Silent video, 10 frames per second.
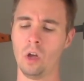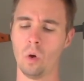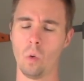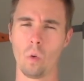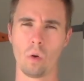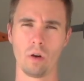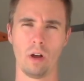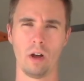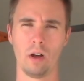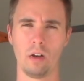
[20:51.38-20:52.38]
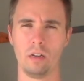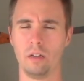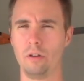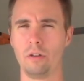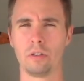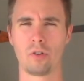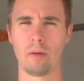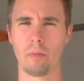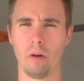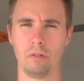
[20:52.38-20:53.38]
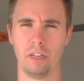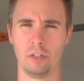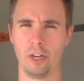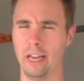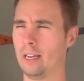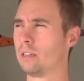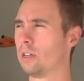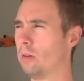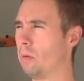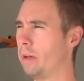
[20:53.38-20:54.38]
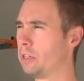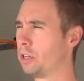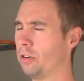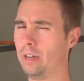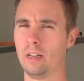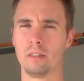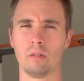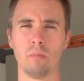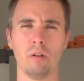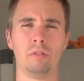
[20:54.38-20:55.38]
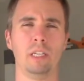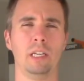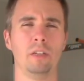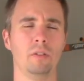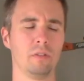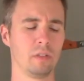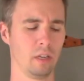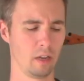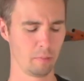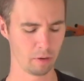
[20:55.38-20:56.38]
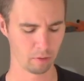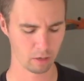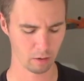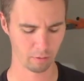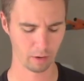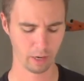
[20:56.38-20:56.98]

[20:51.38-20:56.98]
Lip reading: or you can just grab a protein shake. So, but make sure you're getting some protein in you to help you recover.